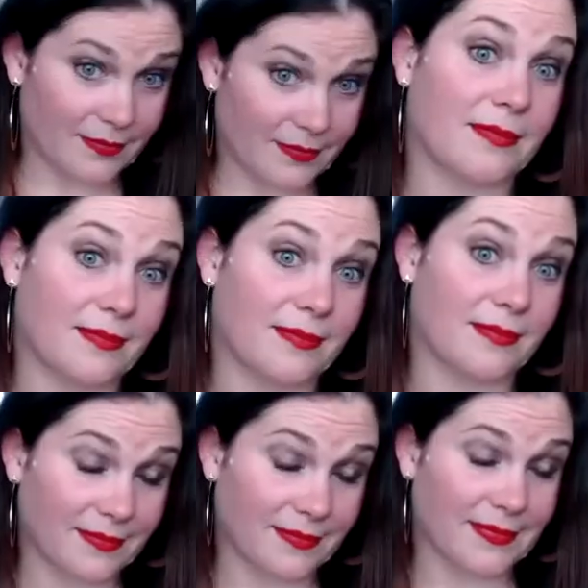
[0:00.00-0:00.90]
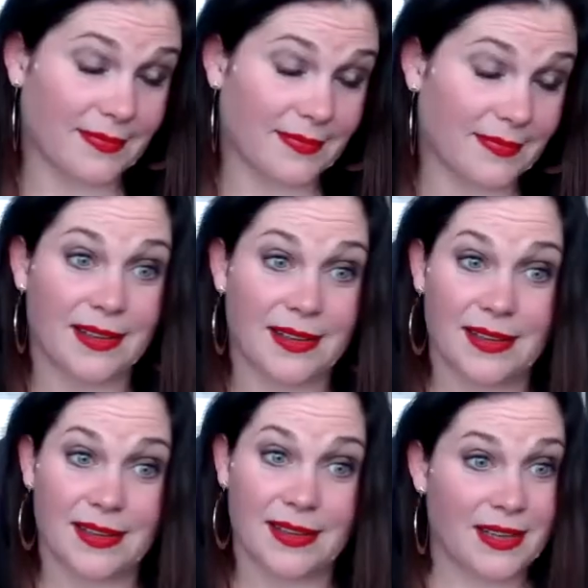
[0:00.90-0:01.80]

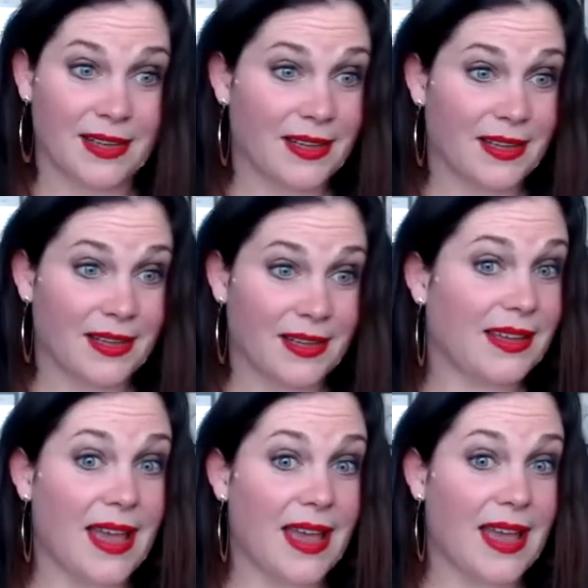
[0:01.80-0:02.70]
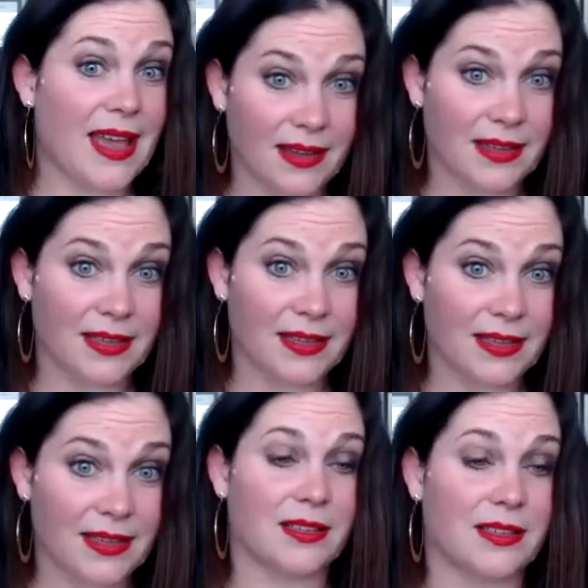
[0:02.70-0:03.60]

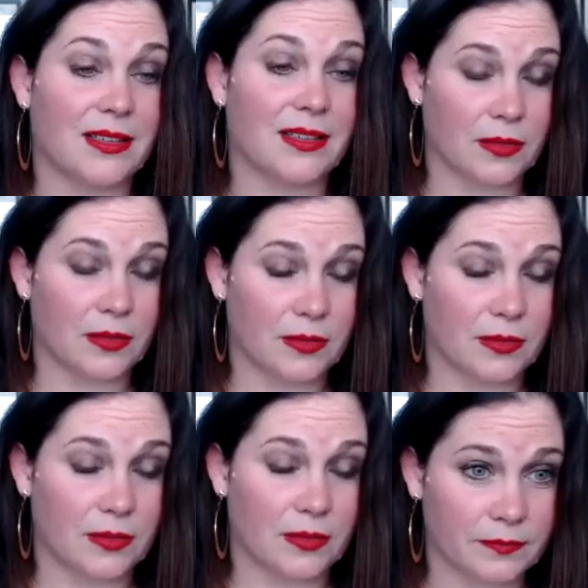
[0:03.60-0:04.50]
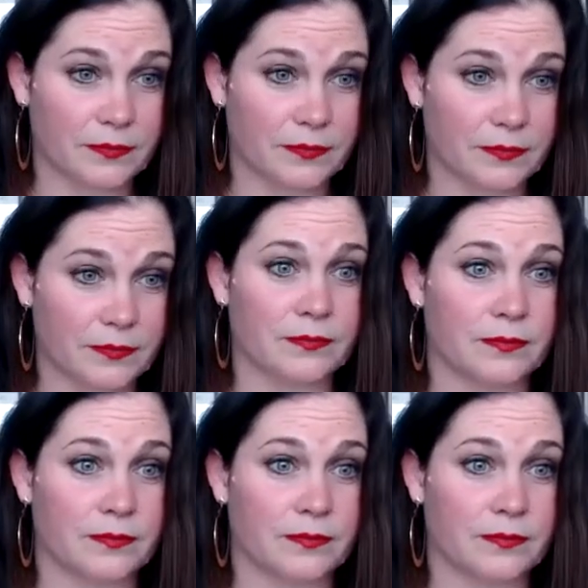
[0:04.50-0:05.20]
(silent)